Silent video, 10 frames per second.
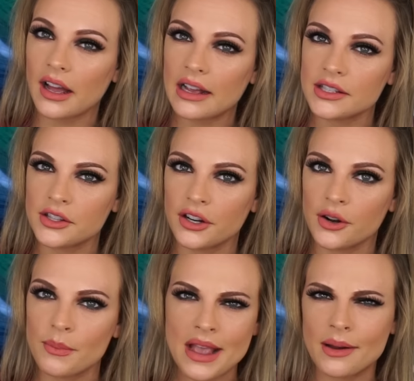as
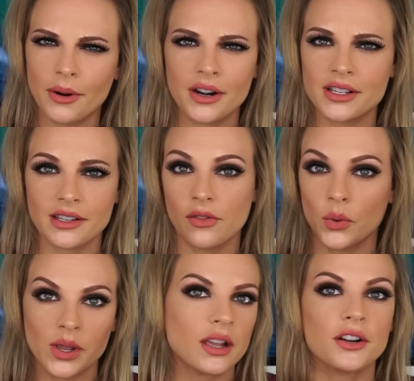their makeup artist of the
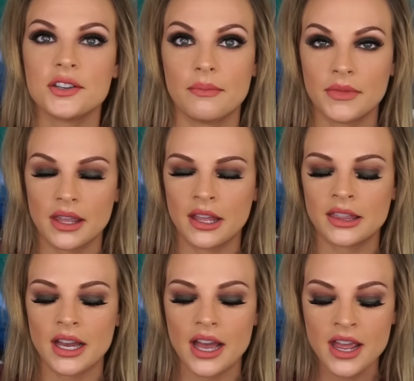week or something
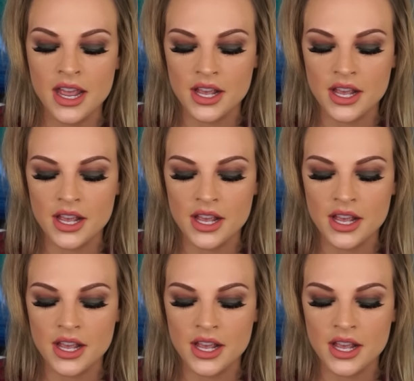like that.